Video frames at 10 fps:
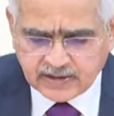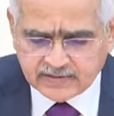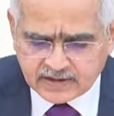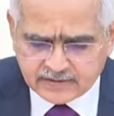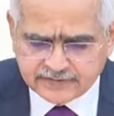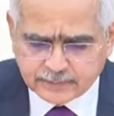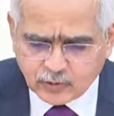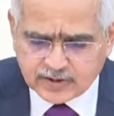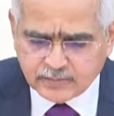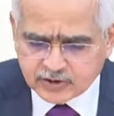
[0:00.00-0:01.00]
In the
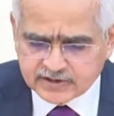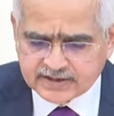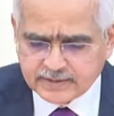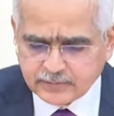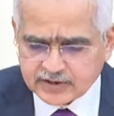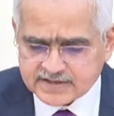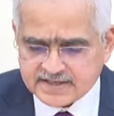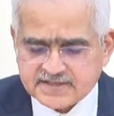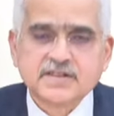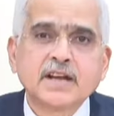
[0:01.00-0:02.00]
February monetary
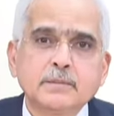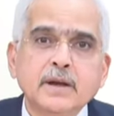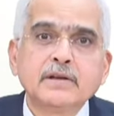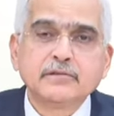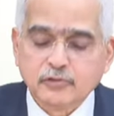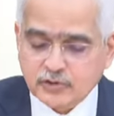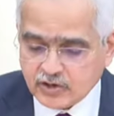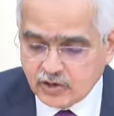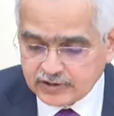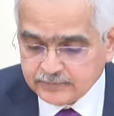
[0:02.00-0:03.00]
policy statement, if you
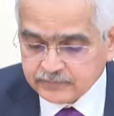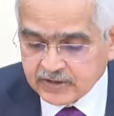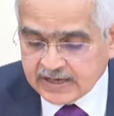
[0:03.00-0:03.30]
recall,